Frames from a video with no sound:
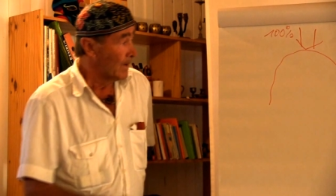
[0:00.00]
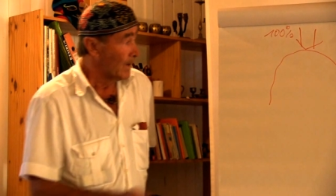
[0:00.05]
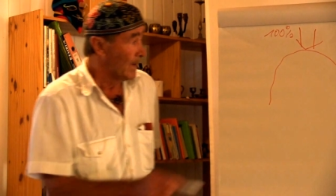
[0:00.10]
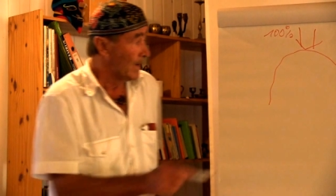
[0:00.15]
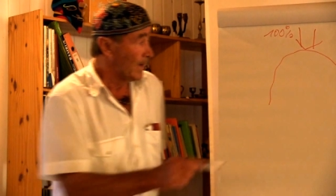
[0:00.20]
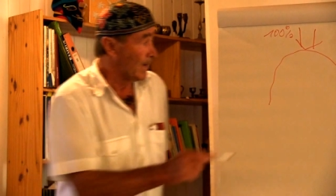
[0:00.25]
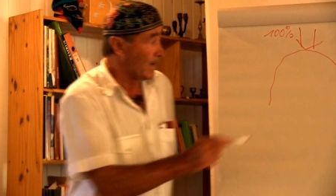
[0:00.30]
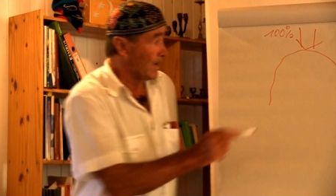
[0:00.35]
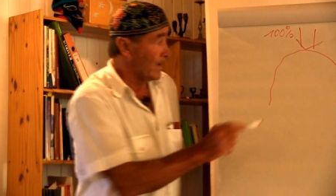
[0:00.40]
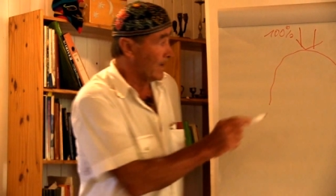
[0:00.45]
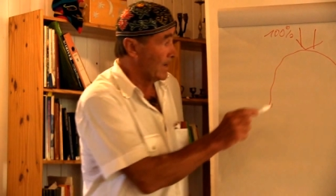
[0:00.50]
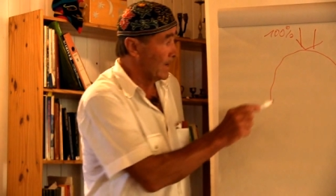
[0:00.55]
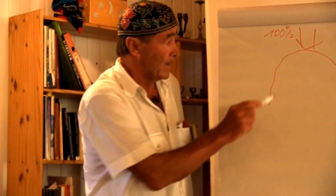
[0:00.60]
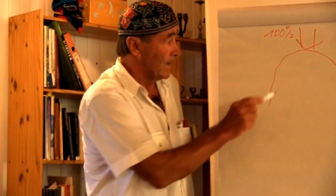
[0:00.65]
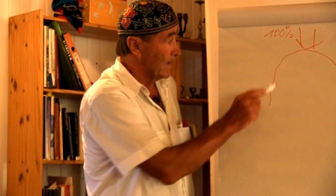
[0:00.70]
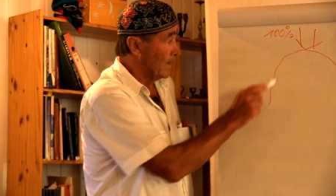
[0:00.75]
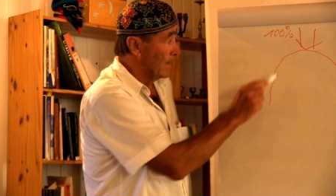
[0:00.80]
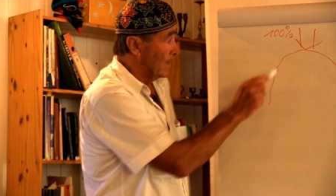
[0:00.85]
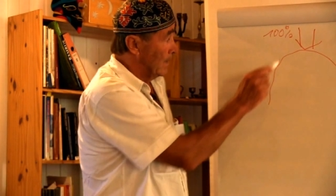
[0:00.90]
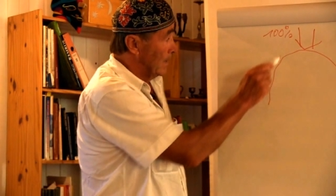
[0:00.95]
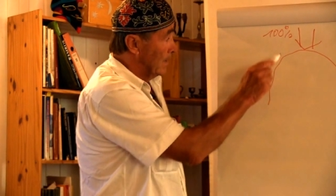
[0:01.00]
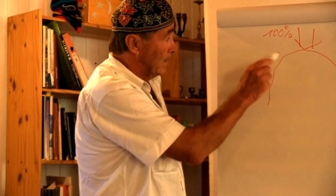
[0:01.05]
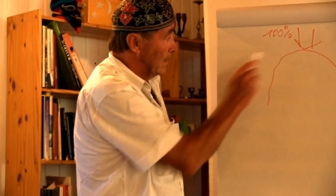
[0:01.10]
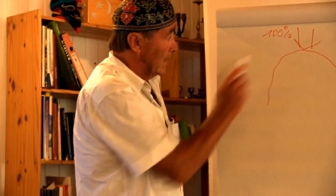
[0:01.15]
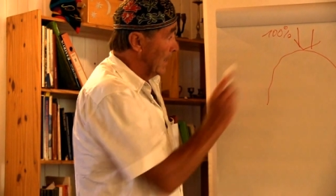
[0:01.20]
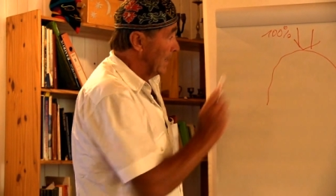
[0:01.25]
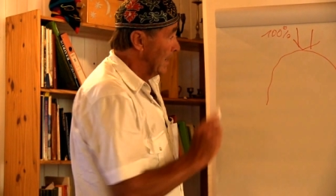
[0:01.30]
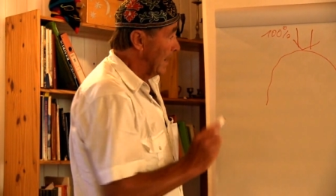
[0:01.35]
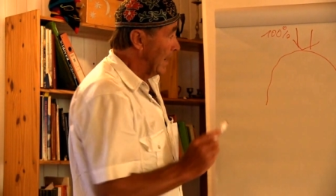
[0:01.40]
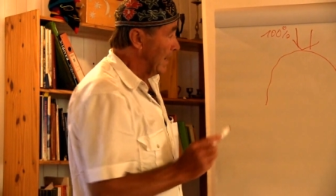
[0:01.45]

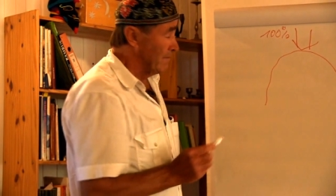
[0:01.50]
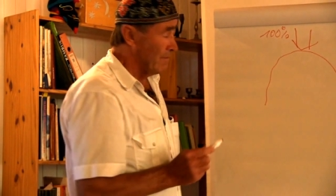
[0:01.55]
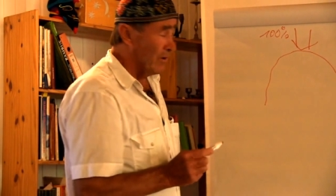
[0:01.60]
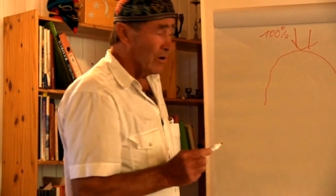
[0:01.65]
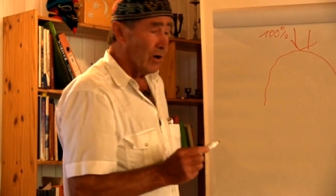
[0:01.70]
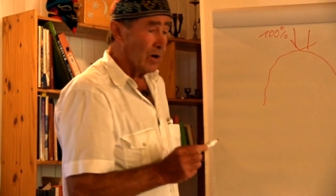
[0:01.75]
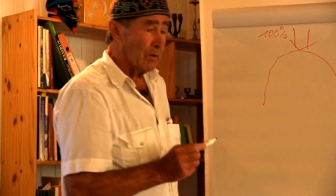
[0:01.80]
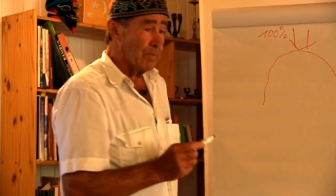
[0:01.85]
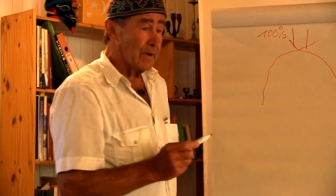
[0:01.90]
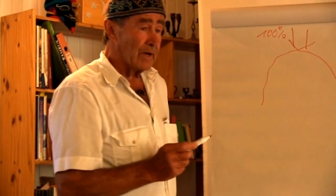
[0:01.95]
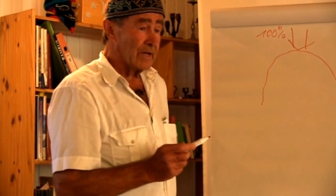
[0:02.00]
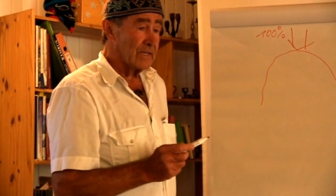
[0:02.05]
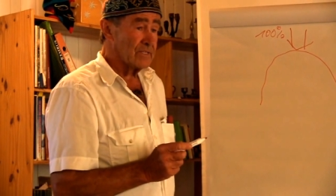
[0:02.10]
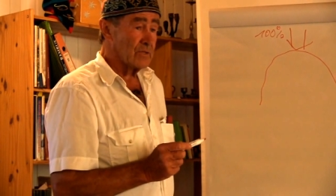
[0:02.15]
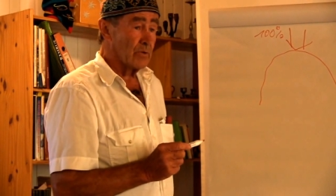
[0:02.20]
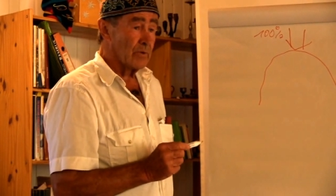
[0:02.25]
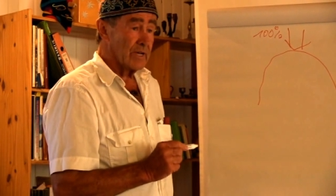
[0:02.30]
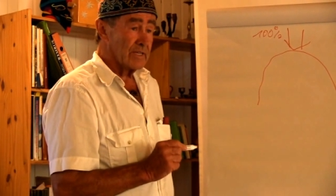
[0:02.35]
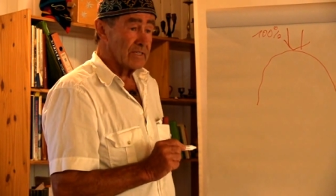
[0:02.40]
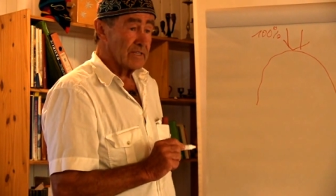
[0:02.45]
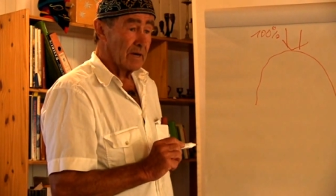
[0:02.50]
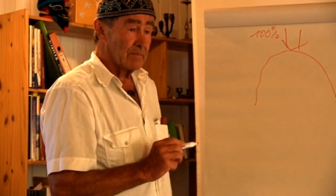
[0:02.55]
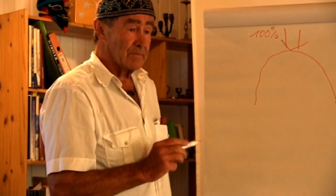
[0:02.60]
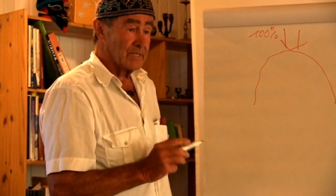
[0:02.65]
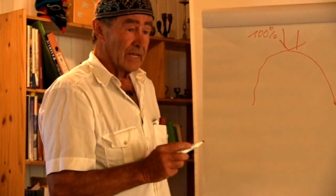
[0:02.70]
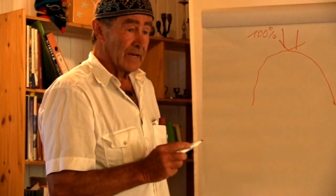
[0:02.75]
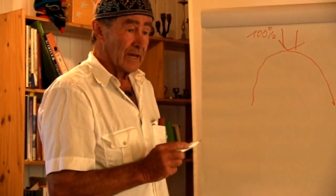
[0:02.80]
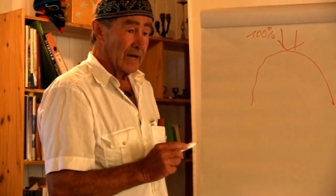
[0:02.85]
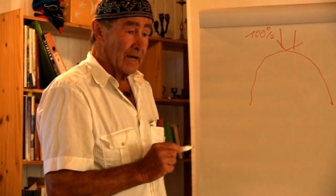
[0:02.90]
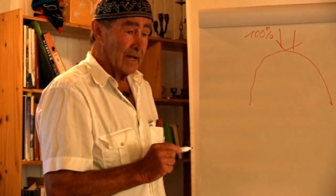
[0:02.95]
An envelope is doing
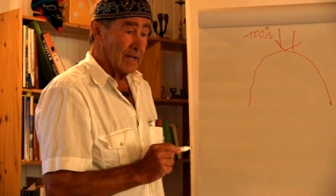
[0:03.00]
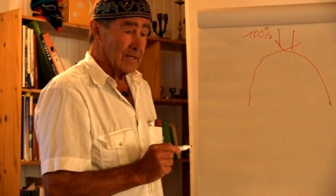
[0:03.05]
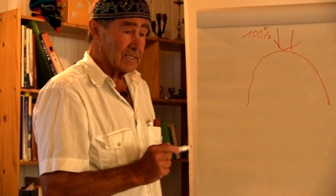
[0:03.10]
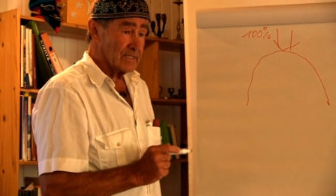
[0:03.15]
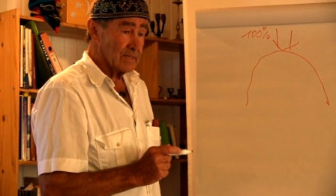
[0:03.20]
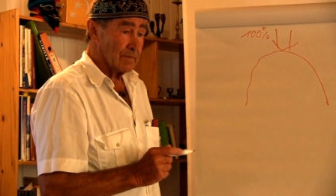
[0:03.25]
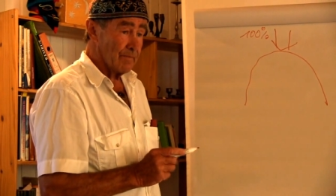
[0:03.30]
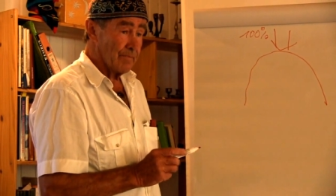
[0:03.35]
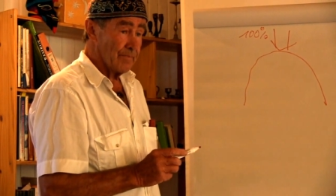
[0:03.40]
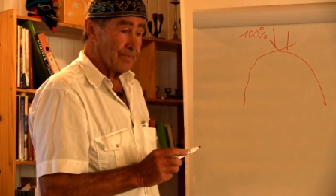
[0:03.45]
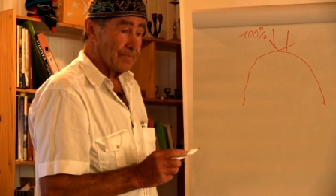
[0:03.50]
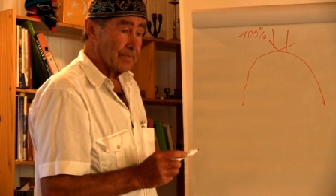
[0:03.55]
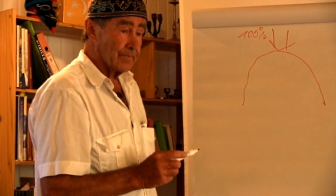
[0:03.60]
something else.